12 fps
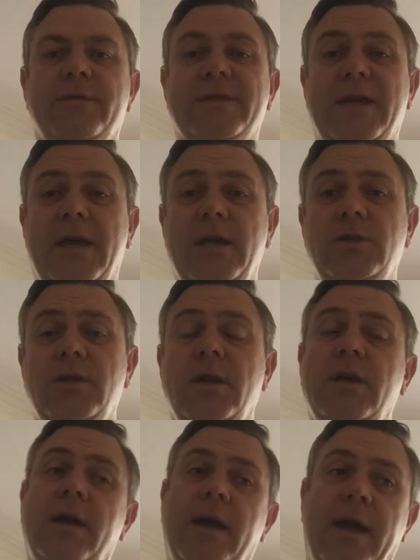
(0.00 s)
Sage
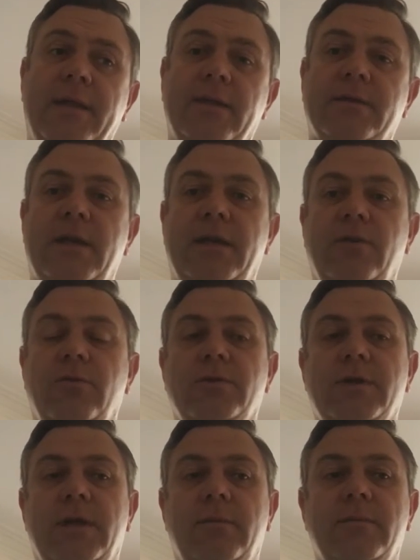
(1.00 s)
and the technical
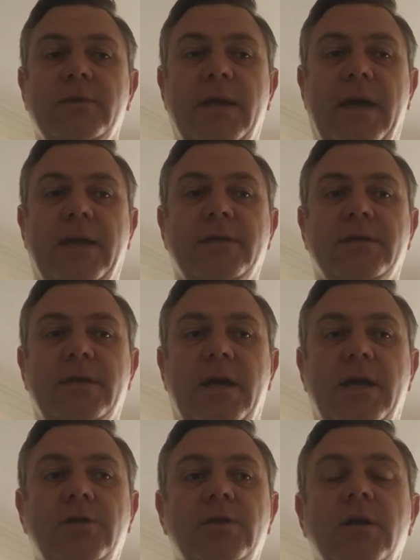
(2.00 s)
teams at
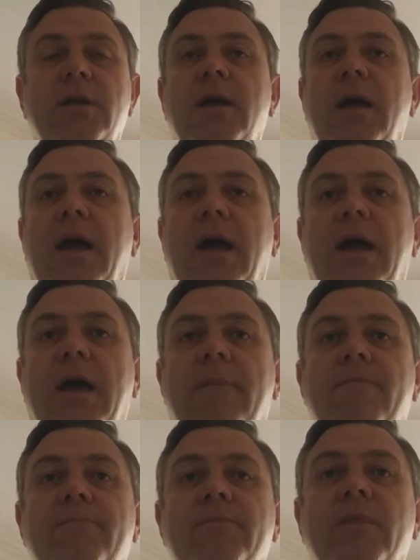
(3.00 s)
Sage
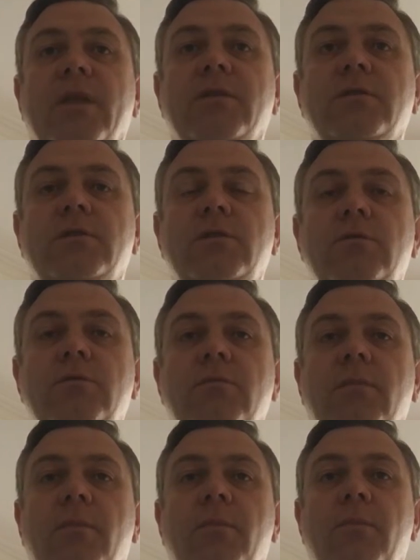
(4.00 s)
to
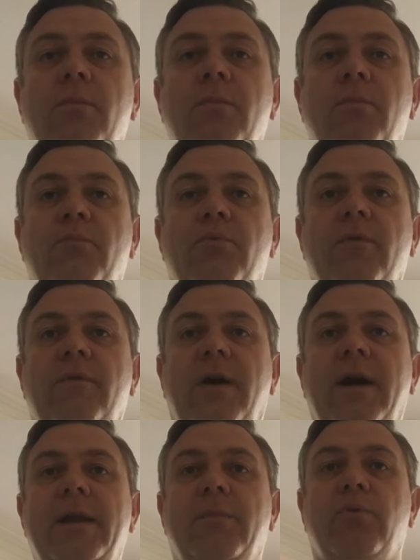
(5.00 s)

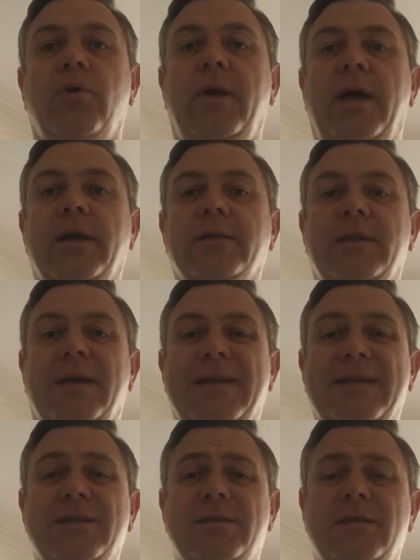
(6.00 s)
provide a product that
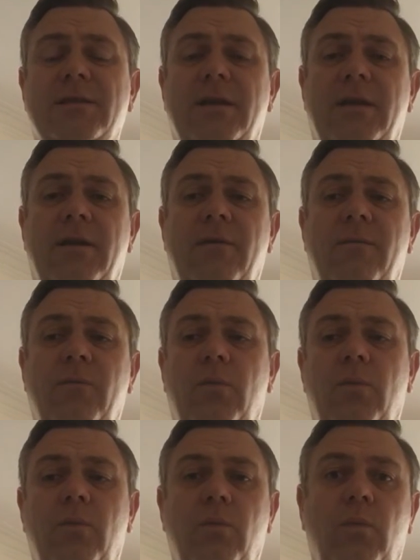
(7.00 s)
is
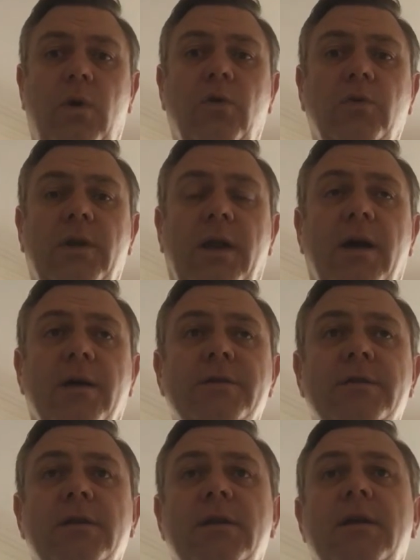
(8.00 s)
world class